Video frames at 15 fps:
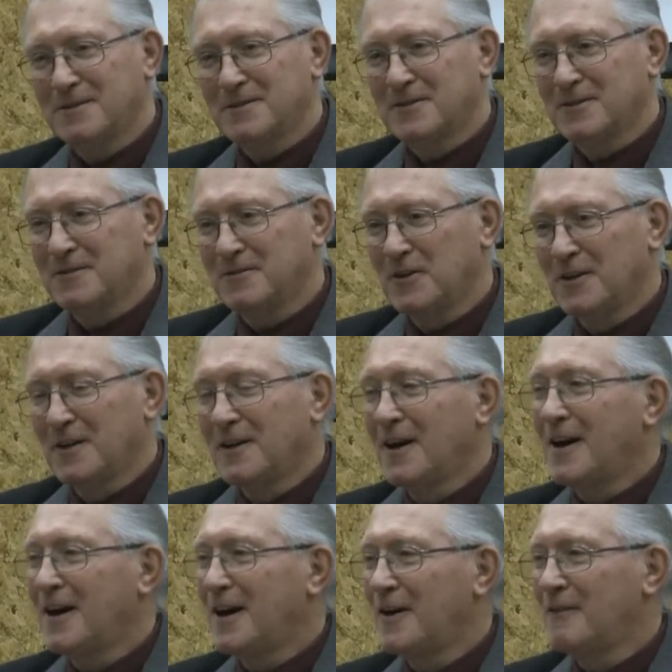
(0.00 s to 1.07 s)
So
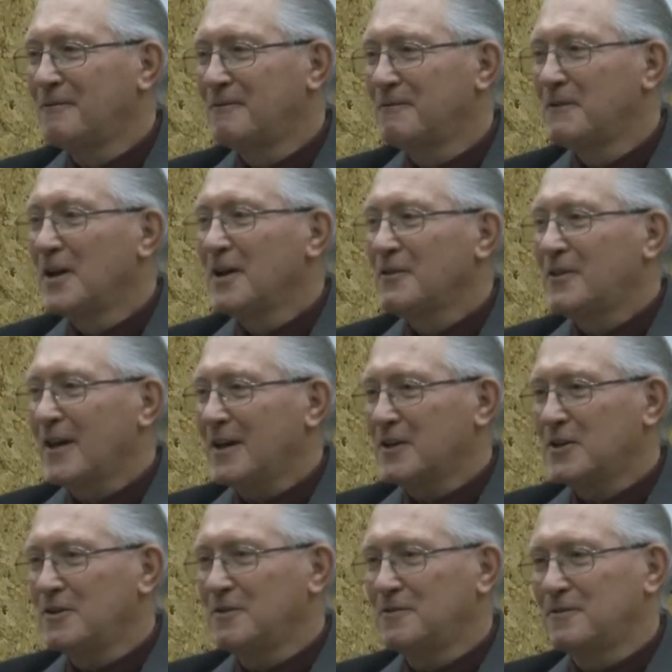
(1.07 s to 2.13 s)

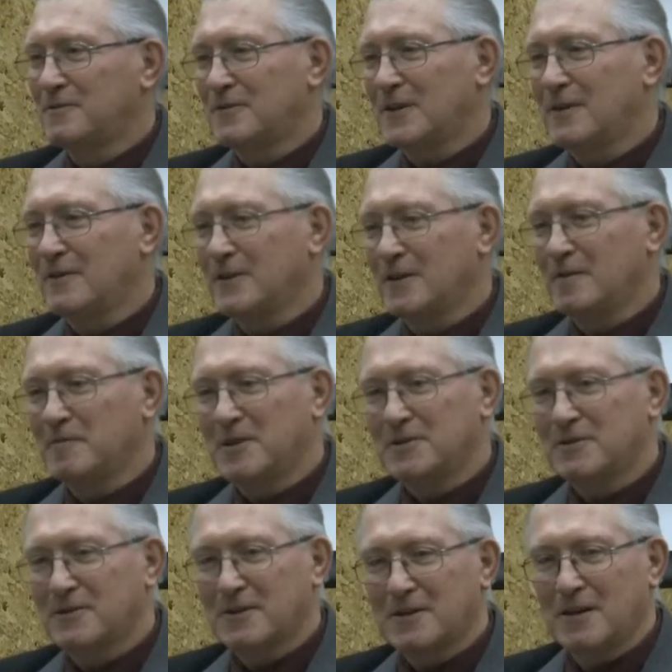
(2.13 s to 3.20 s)
thank you very, very
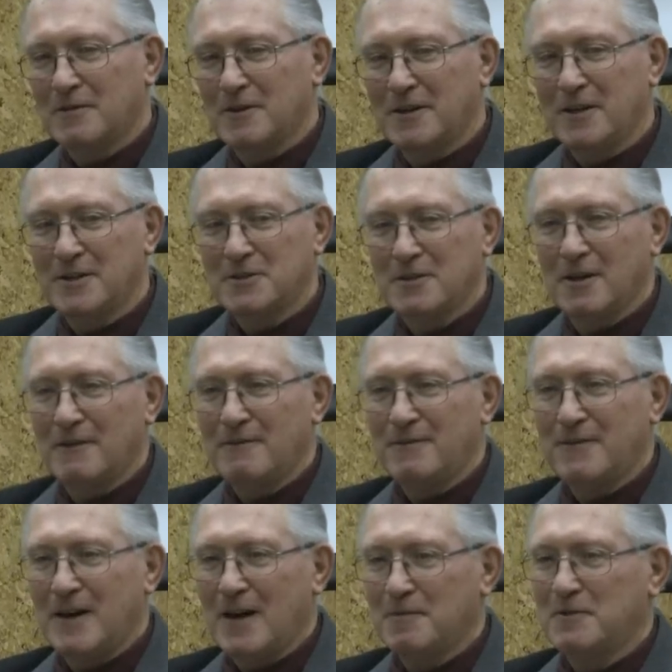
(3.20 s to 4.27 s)
much for coming. It's a
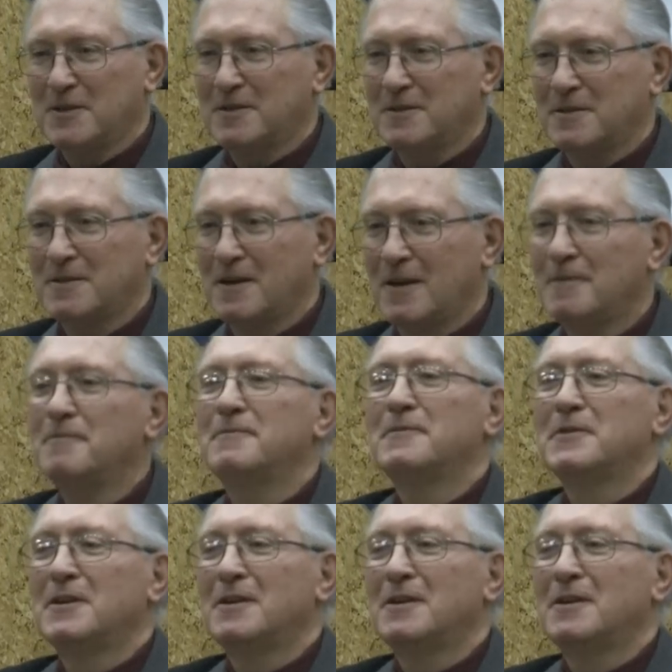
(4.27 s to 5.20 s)
fabulous time.